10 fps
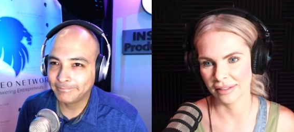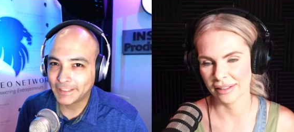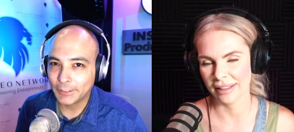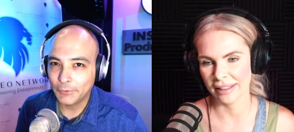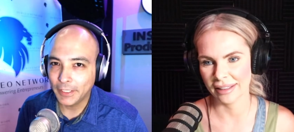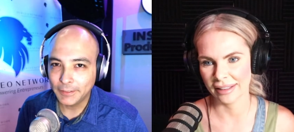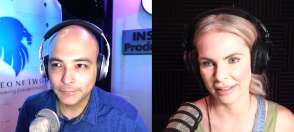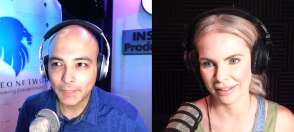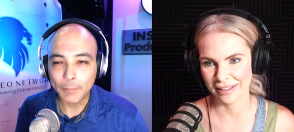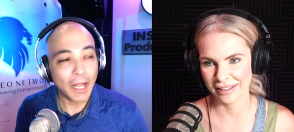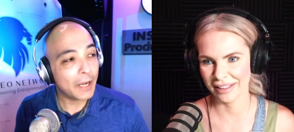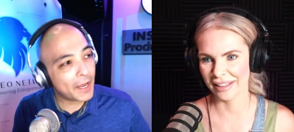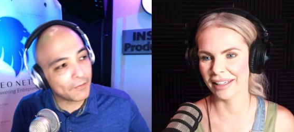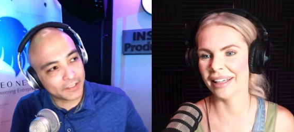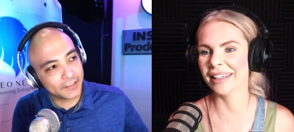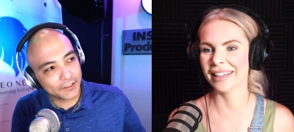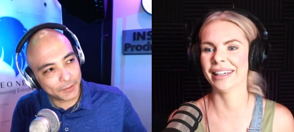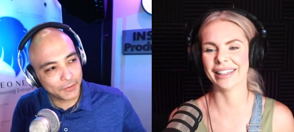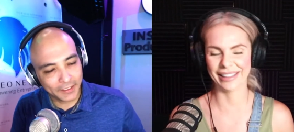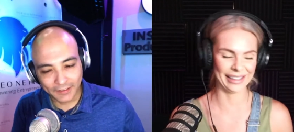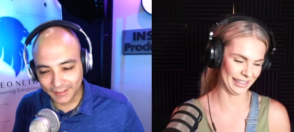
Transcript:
Speaker 1: Great. I'm glad we have distance between us.